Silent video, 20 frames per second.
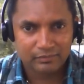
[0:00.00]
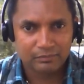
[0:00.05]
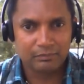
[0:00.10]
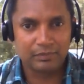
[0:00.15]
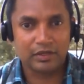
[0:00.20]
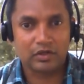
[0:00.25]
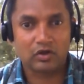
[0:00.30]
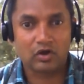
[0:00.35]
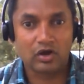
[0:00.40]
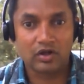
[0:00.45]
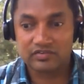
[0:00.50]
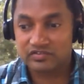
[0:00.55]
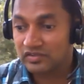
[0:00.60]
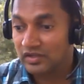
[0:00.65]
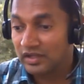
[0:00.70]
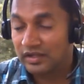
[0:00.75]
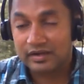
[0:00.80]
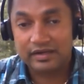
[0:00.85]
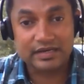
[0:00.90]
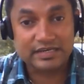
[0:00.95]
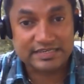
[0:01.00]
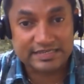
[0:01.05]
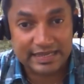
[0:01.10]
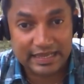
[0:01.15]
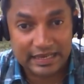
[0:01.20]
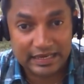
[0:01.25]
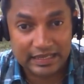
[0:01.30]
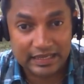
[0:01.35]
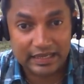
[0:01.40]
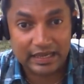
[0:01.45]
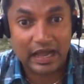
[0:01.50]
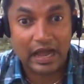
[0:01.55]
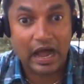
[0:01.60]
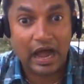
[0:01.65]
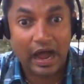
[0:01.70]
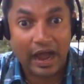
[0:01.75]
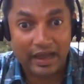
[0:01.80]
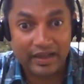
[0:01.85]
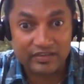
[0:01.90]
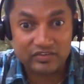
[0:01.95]
Because retailer are
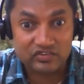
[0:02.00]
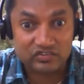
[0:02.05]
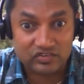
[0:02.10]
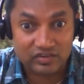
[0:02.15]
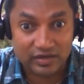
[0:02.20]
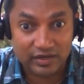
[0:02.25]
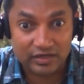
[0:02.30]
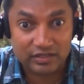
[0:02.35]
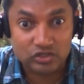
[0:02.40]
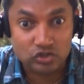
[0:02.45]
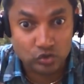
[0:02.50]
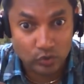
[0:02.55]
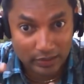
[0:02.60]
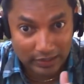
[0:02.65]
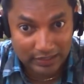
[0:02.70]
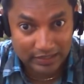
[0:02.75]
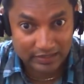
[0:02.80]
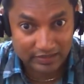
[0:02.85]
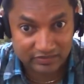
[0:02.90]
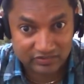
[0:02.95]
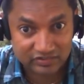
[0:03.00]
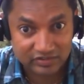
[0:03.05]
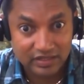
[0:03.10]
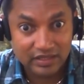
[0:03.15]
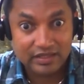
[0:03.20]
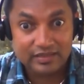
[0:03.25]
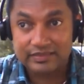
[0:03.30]
high street jewelers.